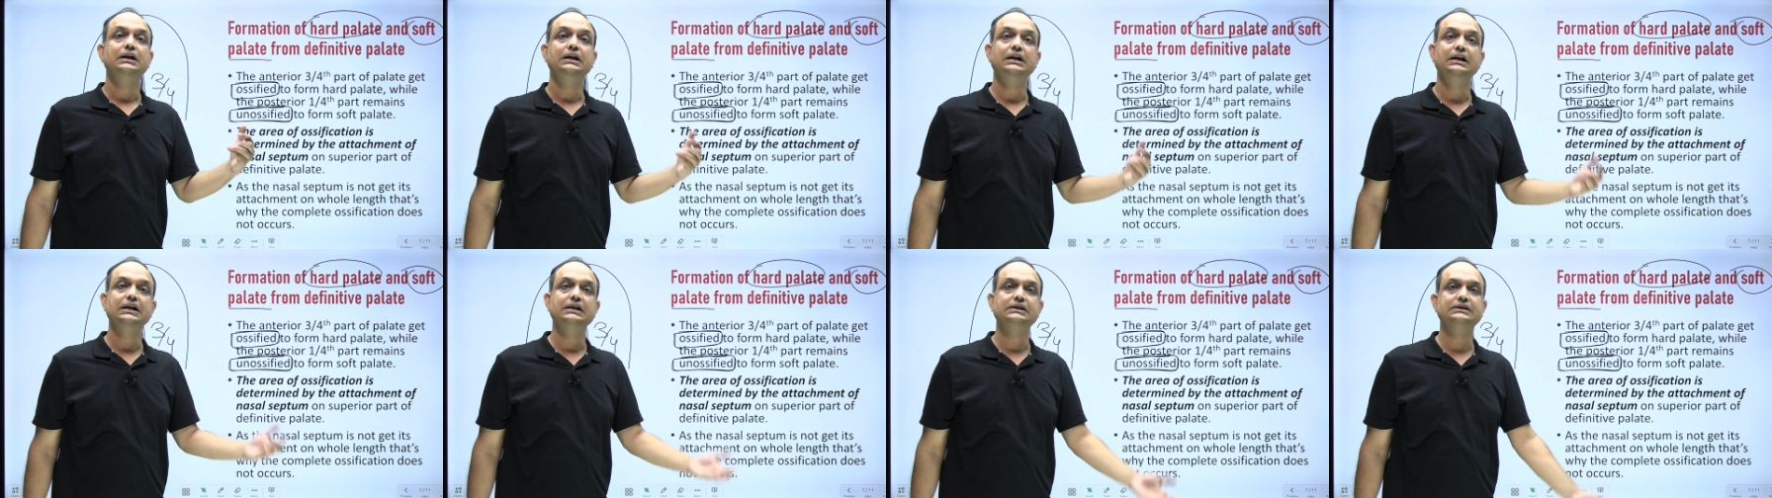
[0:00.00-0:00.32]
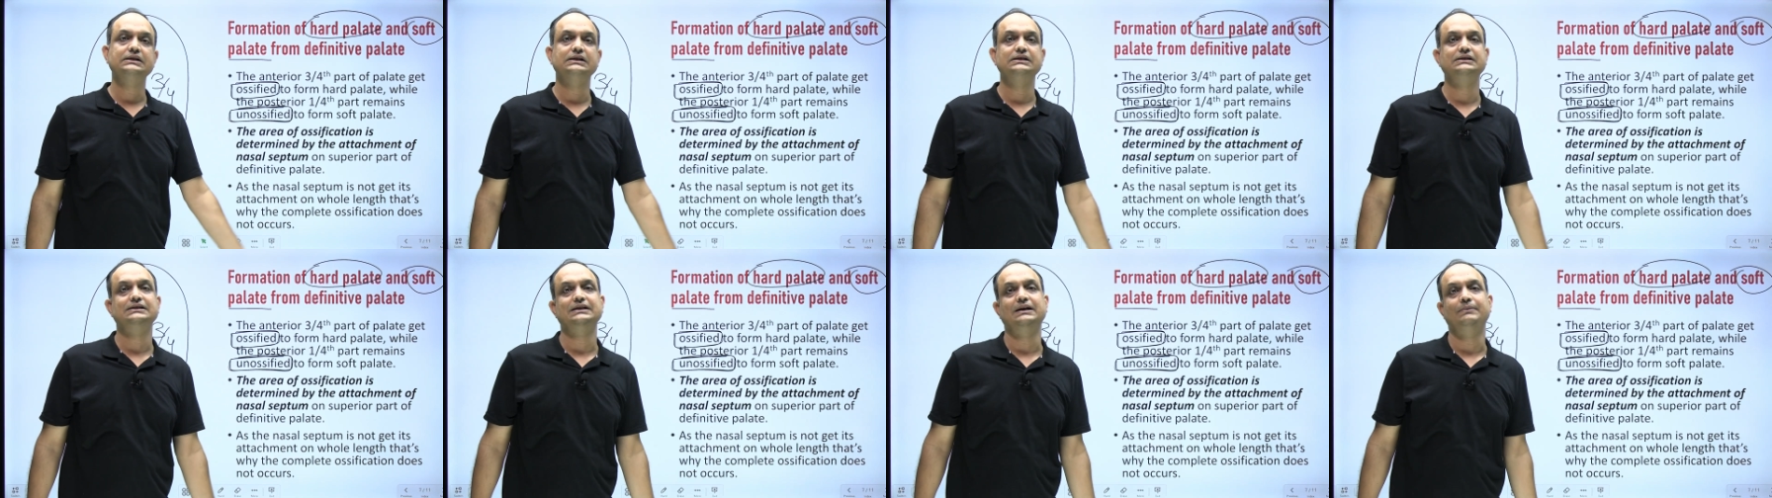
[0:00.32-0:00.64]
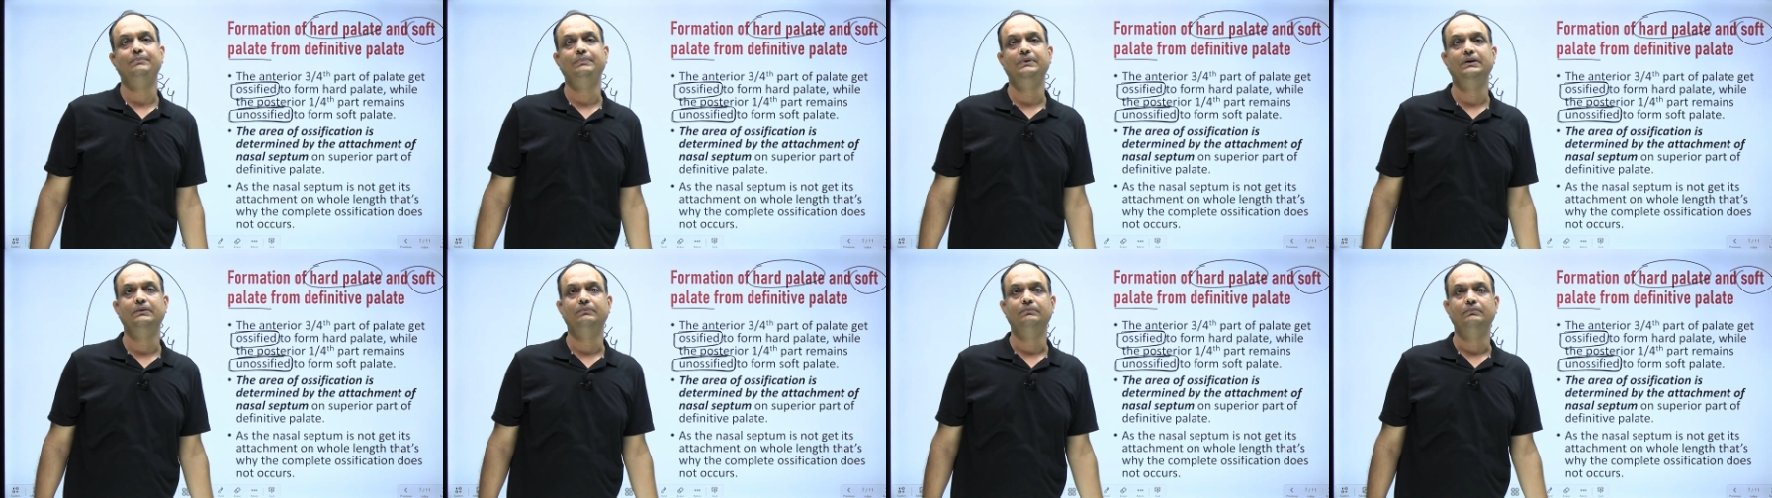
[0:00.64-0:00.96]
nasal
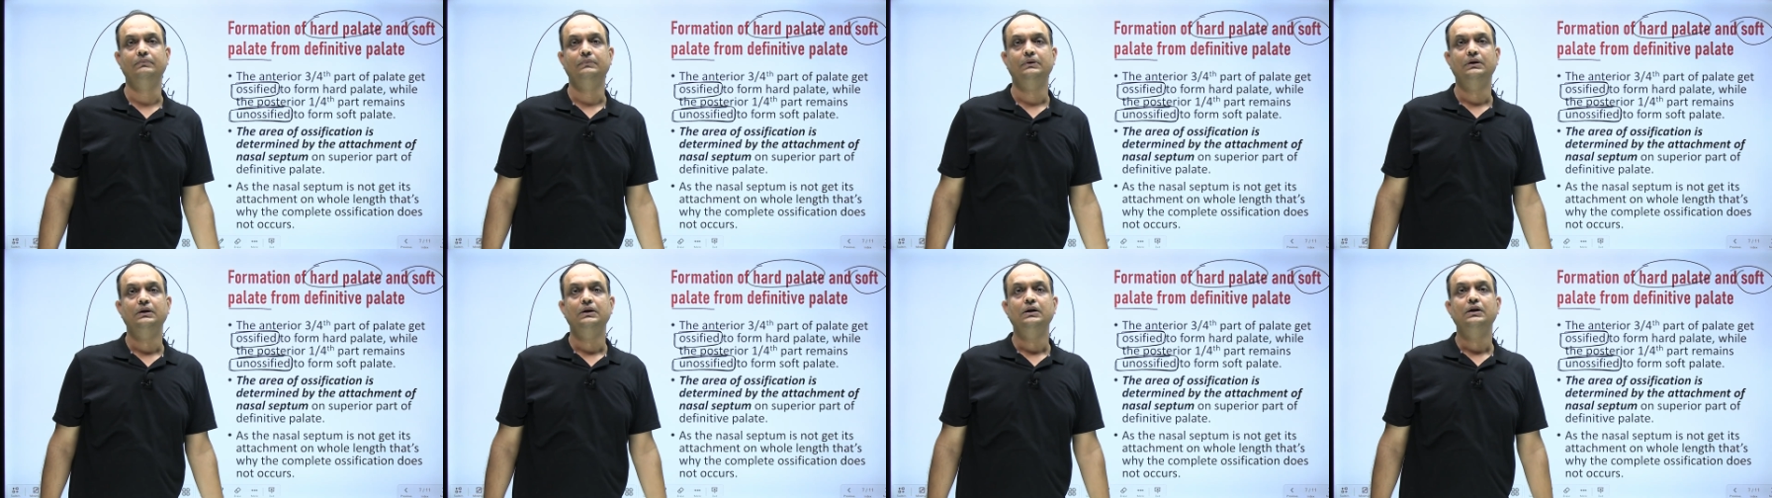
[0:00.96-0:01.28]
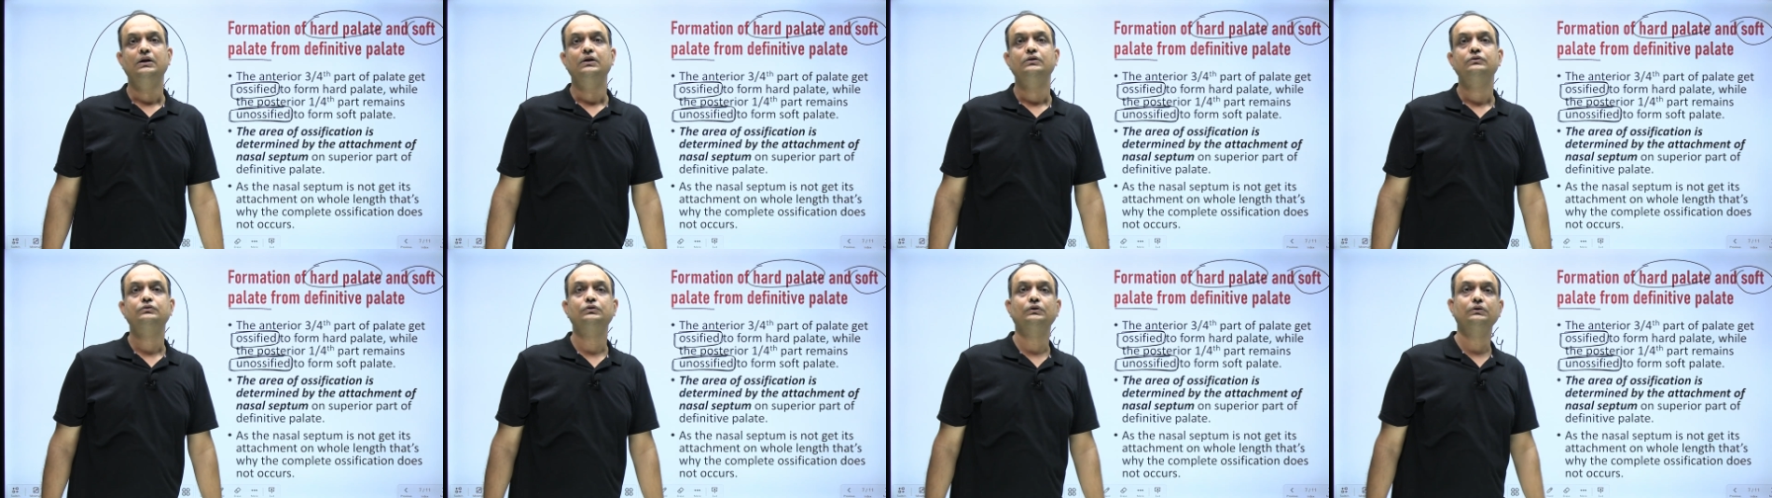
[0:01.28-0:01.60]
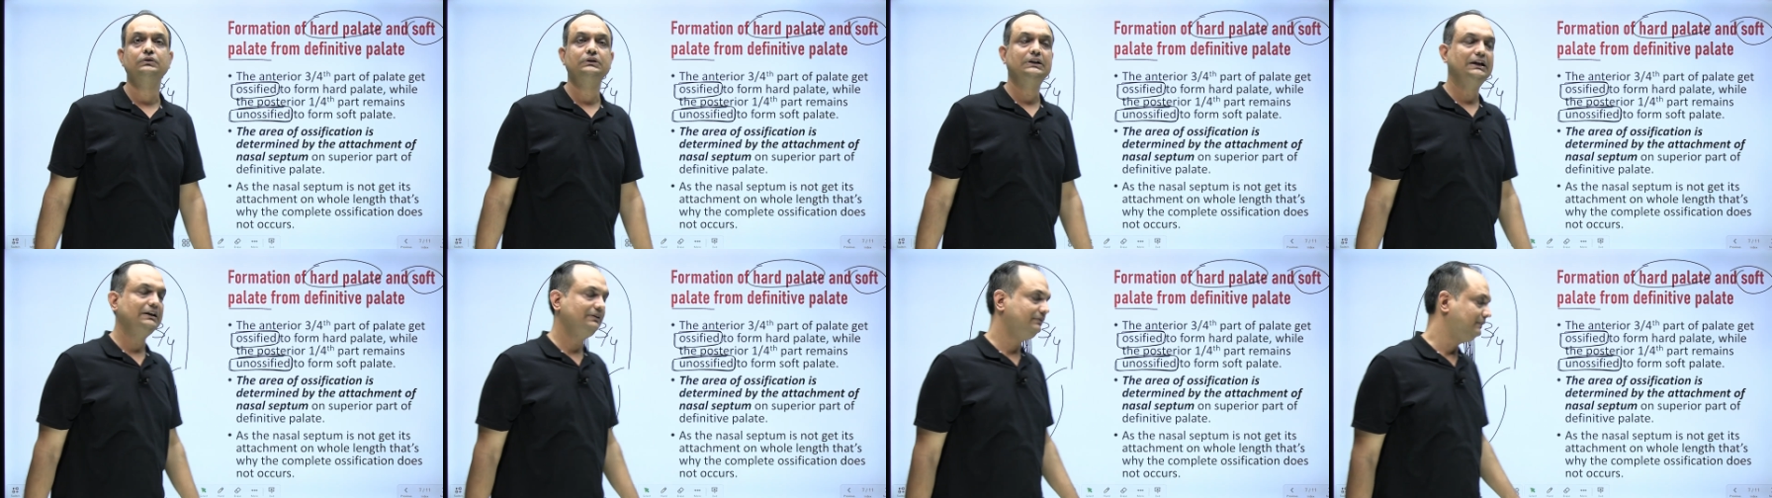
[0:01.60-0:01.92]
septum. So
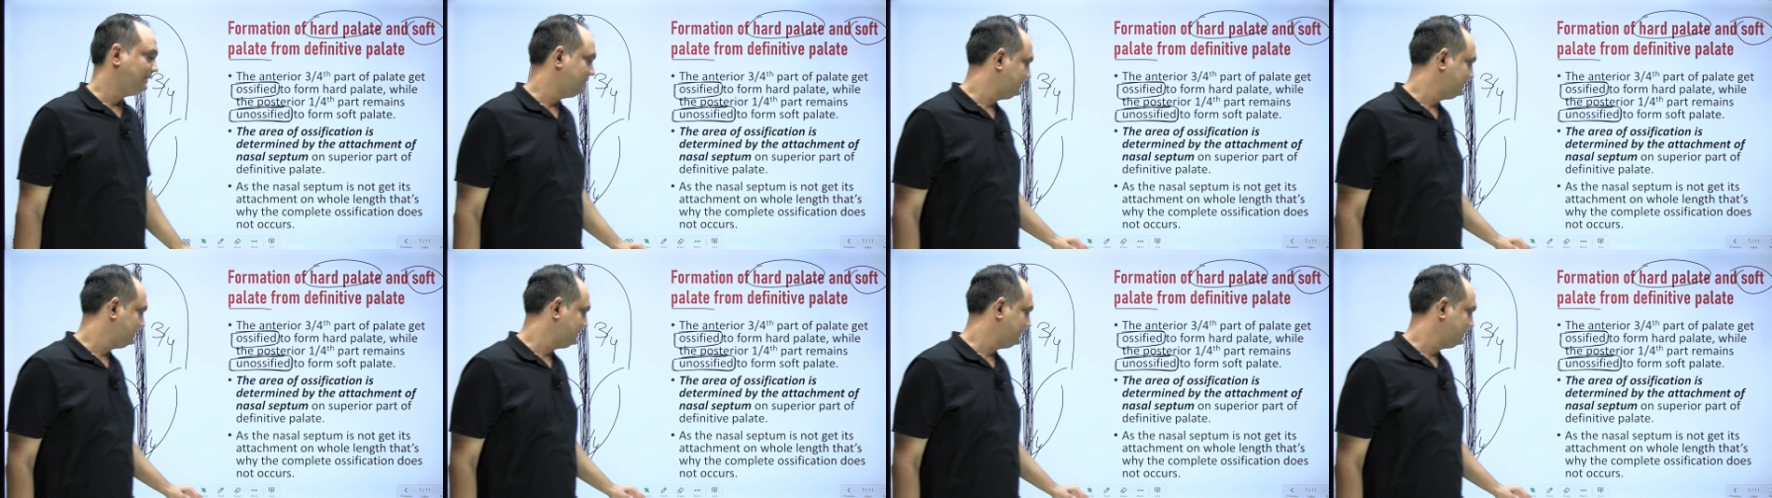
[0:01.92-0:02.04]
that's